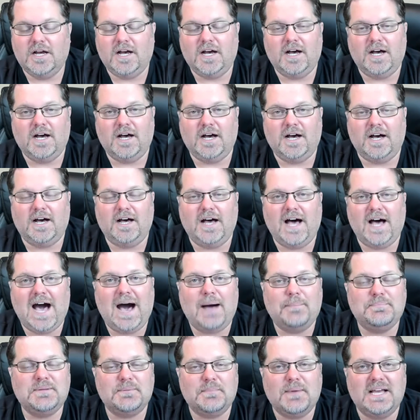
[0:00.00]

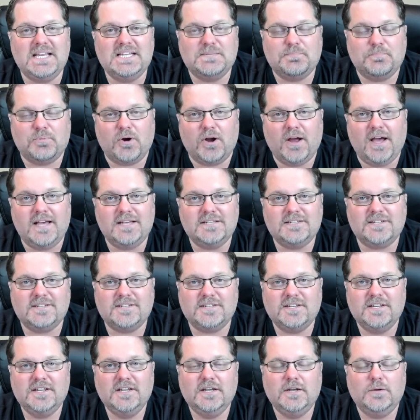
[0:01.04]

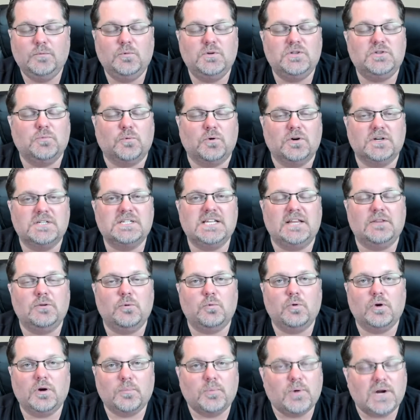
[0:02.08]
OptimizePress, which works on the
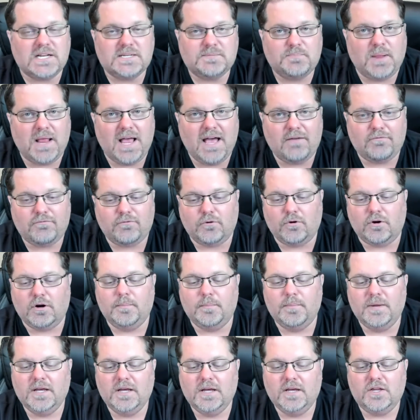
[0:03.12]
WordPress
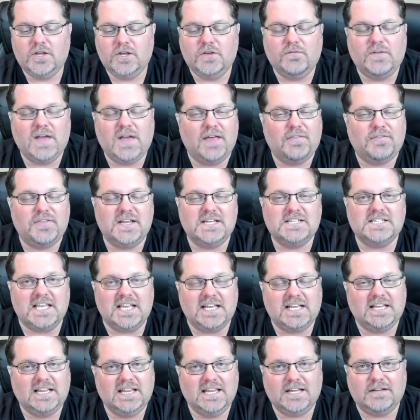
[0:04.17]
platform. You've got things
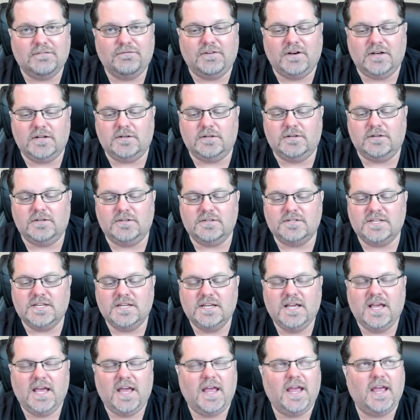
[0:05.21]
like ClickFunnels,
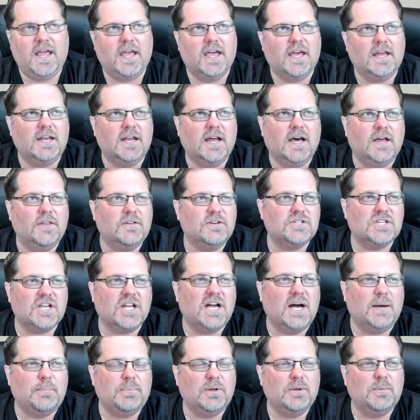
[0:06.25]
and there's a
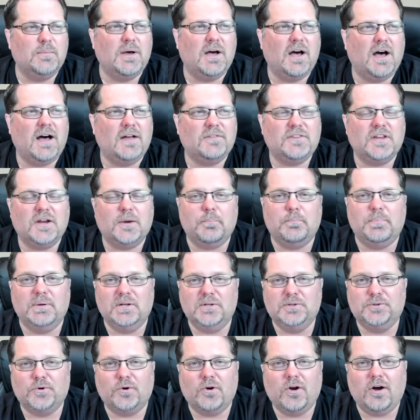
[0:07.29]
couple of them out there,
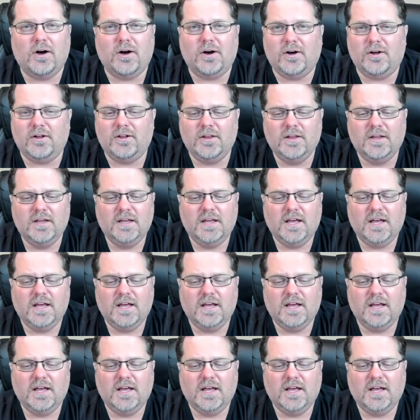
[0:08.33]
Builderall.